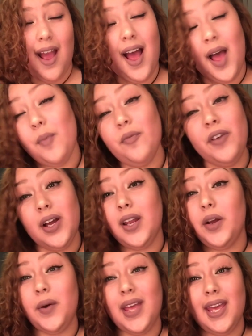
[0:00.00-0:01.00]
I'm
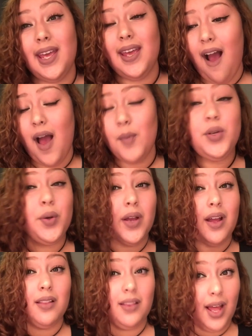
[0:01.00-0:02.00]
fucking okay. I'm doing
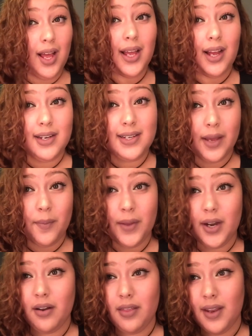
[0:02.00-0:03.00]
a lot goddamn
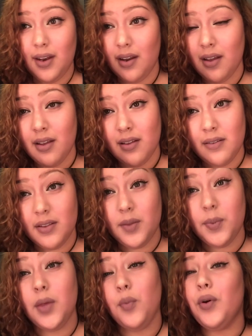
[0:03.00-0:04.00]
better than the
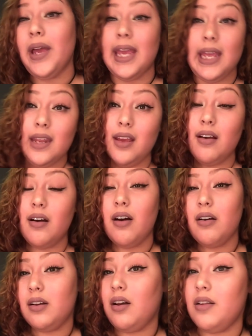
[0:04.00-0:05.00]
people hating
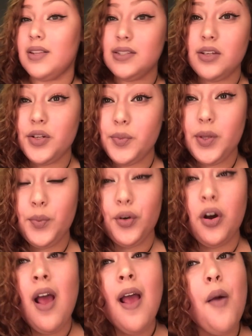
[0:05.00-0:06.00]
on all these other
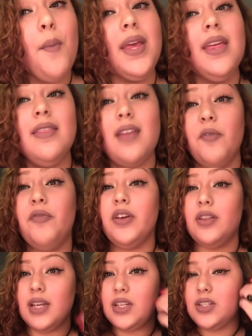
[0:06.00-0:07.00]
people, making them
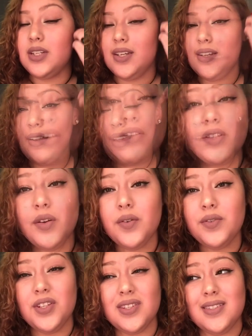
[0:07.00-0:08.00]
feel like shit. Also,
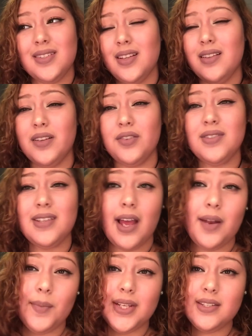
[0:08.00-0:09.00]
just a little
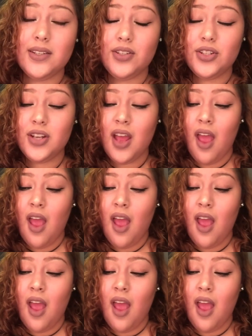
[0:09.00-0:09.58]
side message.